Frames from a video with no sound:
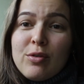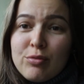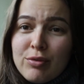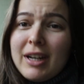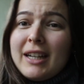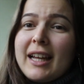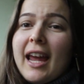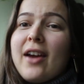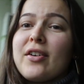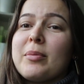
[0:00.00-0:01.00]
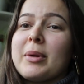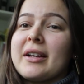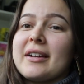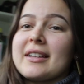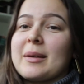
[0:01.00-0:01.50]
really scary
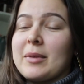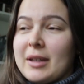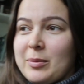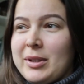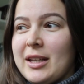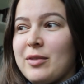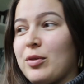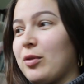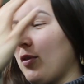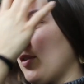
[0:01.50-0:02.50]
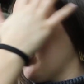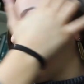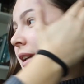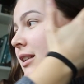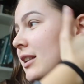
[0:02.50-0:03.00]
because I'm gonna be there for a few
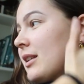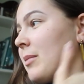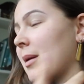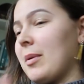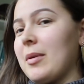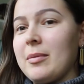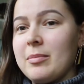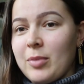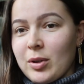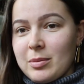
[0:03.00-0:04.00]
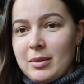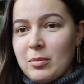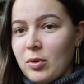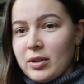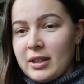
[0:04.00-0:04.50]
months, maybe possibly
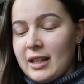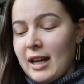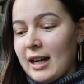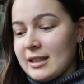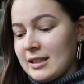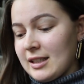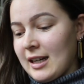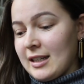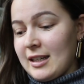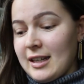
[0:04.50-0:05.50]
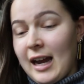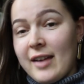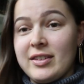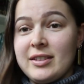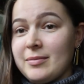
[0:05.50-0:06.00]
more than that.
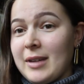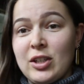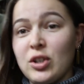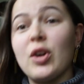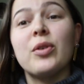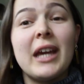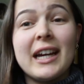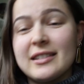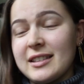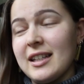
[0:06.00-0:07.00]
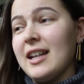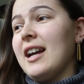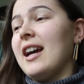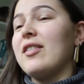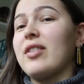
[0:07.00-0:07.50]
I don't know yet.
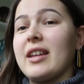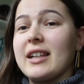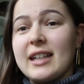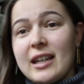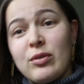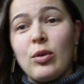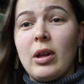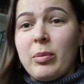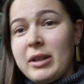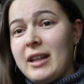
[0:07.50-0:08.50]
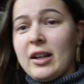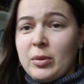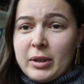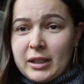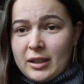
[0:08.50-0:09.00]
Everything's kind of all up in the air
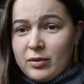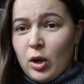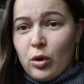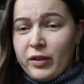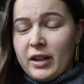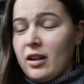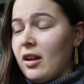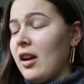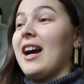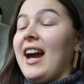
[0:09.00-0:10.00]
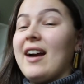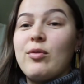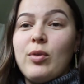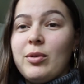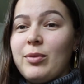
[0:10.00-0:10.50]
because of COVID. I
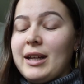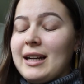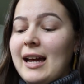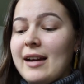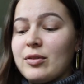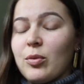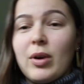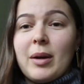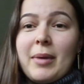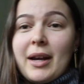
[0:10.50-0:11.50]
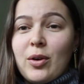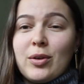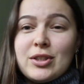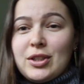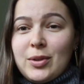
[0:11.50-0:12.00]
have 1 week left. What am I
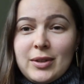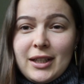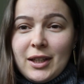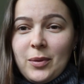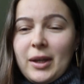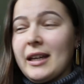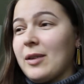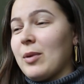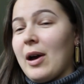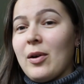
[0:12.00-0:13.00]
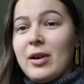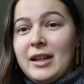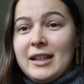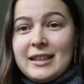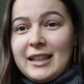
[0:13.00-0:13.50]
going to do in this week? Well,
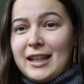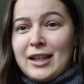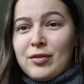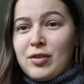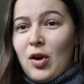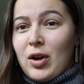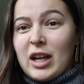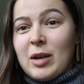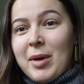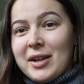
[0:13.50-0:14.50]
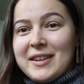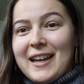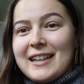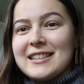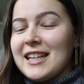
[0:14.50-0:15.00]
this is a vlog about
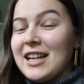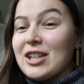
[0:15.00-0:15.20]
that.